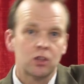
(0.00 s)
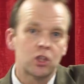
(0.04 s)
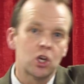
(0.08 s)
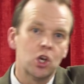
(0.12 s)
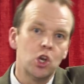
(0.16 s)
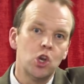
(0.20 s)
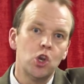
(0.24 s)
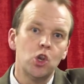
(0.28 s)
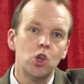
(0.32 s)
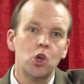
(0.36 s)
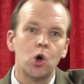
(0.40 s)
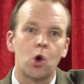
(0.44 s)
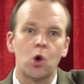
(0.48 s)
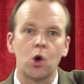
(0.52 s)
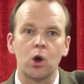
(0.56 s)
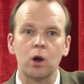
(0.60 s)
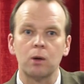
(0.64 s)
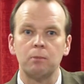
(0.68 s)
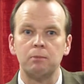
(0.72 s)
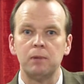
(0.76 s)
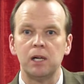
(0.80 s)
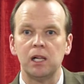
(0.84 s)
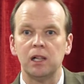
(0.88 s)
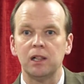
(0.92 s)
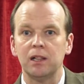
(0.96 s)
the
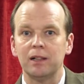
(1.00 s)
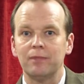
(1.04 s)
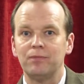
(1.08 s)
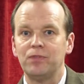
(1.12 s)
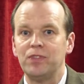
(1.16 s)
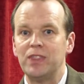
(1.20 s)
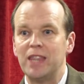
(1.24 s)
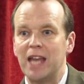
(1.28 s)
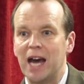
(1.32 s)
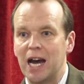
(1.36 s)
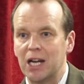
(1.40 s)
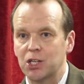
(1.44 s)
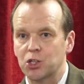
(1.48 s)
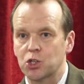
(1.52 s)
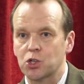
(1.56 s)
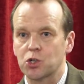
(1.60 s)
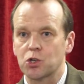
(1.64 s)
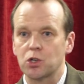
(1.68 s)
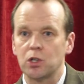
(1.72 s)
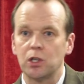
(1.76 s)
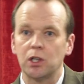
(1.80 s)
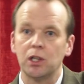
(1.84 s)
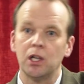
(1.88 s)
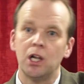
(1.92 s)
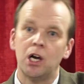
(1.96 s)
normal,
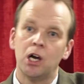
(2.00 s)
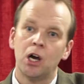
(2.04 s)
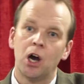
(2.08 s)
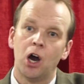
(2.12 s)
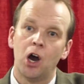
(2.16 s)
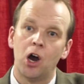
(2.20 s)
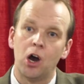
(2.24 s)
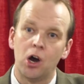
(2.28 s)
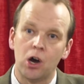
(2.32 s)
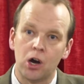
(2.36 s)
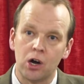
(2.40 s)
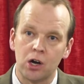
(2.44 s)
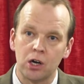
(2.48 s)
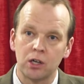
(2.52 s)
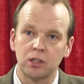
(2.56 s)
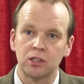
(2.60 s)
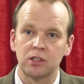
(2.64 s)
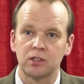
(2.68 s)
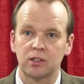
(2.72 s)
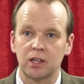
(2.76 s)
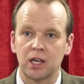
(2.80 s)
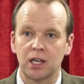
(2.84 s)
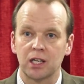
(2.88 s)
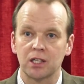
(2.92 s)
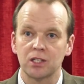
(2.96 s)
natural, hard
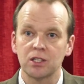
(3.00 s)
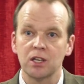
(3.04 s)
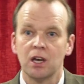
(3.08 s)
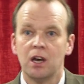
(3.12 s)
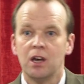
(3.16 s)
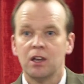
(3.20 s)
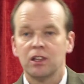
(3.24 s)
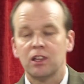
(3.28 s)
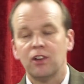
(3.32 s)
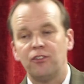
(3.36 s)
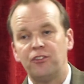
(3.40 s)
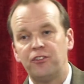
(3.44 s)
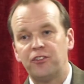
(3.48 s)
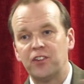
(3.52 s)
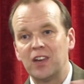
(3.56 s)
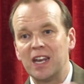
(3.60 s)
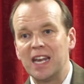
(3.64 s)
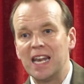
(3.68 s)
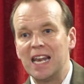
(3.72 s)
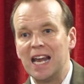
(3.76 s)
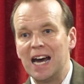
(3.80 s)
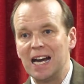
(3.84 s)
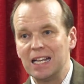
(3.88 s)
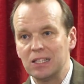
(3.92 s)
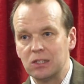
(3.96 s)
things, the
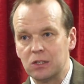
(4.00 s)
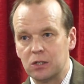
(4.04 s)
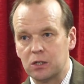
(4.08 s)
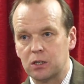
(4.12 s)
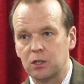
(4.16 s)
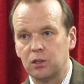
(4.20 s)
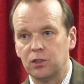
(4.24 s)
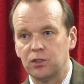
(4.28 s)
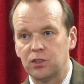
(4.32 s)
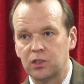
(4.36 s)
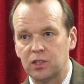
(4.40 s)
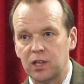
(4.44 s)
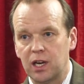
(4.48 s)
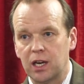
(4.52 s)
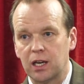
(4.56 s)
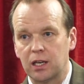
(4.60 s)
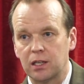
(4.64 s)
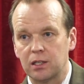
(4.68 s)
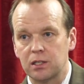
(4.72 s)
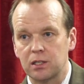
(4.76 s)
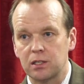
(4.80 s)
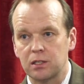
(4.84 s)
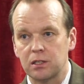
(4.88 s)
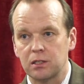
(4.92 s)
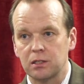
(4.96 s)
financial
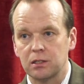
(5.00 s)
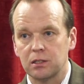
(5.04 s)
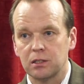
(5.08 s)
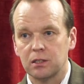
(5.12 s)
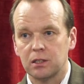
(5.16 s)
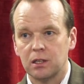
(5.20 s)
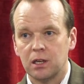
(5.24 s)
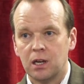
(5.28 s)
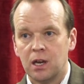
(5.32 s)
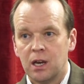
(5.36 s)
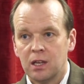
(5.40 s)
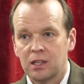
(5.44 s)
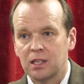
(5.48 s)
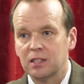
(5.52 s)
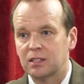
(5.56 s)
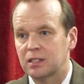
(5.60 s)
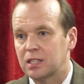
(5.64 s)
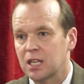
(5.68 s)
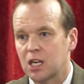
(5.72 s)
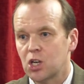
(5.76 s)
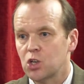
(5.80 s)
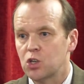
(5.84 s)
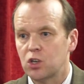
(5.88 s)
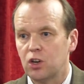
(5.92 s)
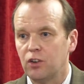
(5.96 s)
things, the
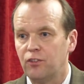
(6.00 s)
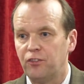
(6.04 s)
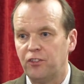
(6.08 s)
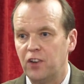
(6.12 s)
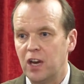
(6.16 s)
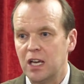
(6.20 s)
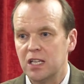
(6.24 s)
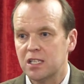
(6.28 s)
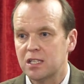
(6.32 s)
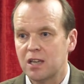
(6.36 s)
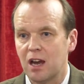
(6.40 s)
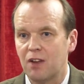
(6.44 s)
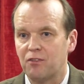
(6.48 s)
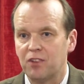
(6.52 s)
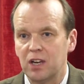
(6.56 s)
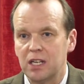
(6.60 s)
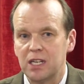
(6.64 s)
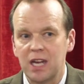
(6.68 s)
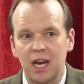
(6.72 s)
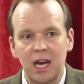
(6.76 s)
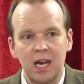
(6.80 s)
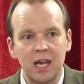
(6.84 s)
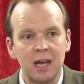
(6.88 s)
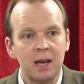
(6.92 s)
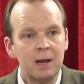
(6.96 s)
things you face every
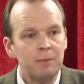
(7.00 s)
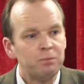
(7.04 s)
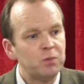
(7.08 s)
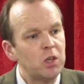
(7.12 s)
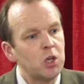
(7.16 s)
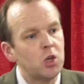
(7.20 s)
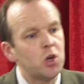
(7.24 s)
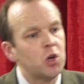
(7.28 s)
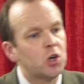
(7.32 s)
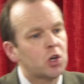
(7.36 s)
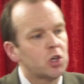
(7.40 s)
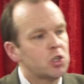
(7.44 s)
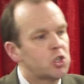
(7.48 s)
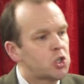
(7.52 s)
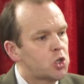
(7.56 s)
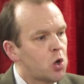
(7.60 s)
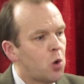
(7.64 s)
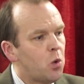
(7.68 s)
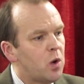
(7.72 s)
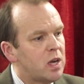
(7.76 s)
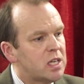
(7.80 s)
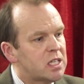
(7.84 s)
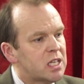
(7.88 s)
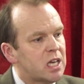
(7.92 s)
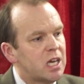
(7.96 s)
day that you could
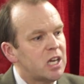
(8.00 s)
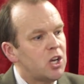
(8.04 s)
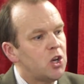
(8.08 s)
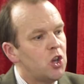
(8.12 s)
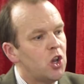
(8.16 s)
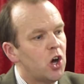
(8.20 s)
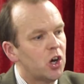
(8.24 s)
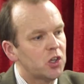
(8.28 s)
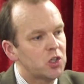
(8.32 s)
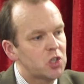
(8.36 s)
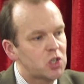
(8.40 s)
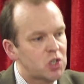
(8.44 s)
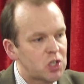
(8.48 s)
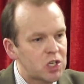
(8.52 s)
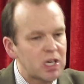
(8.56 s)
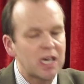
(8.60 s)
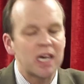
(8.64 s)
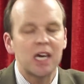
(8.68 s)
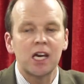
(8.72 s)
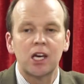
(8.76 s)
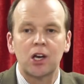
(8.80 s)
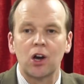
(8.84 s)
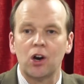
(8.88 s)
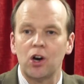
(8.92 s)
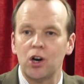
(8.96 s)
so easily not
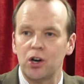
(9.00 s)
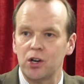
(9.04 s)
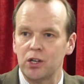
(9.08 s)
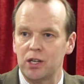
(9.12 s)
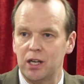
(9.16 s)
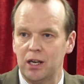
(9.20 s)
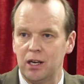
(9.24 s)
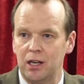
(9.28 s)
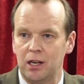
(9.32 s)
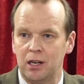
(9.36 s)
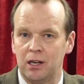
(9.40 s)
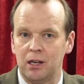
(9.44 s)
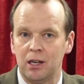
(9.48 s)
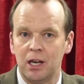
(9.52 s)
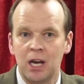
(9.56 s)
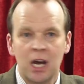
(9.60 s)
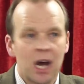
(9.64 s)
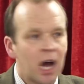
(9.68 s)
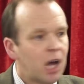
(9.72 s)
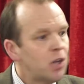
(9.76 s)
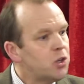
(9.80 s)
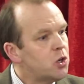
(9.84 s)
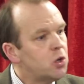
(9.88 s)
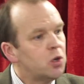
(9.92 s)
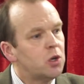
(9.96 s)
see God in
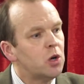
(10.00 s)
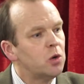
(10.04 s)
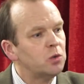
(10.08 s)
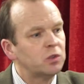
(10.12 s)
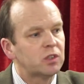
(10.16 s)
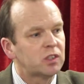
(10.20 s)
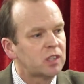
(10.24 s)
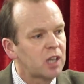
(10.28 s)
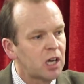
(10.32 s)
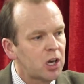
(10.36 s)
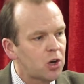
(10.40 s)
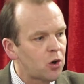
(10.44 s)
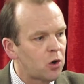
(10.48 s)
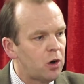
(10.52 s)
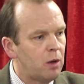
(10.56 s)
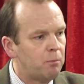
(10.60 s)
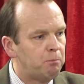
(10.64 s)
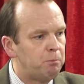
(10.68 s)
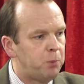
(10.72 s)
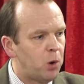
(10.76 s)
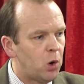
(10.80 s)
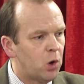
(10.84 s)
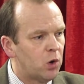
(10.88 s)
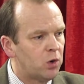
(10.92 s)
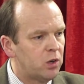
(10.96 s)
and you don't think are
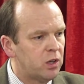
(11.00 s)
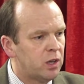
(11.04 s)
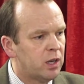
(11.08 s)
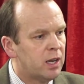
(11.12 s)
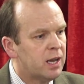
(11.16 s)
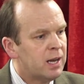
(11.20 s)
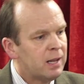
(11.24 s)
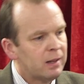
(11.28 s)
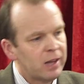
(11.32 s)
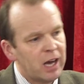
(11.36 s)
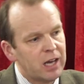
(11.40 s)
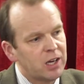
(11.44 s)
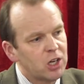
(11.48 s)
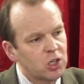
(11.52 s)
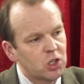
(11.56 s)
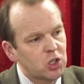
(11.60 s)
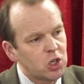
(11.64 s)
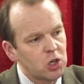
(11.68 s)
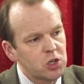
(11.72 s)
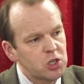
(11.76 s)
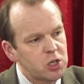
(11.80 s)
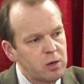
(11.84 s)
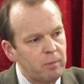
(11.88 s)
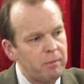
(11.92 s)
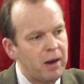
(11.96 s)
important. And it
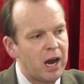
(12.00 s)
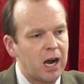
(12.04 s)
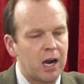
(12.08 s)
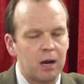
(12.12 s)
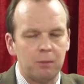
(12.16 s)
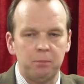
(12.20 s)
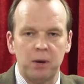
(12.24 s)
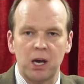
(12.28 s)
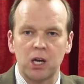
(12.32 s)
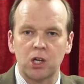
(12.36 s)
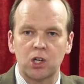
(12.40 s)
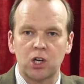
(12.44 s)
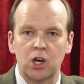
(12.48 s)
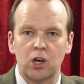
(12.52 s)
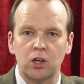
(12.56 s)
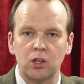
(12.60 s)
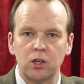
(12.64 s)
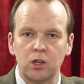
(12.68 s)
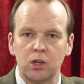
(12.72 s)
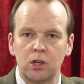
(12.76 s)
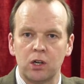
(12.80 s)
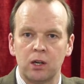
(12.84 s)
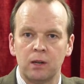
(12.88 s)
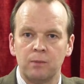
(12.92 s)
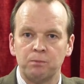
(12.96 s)
doesn't matter about
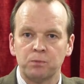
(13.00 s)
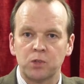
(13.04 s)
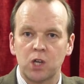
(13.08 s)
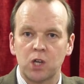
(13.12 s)
cutting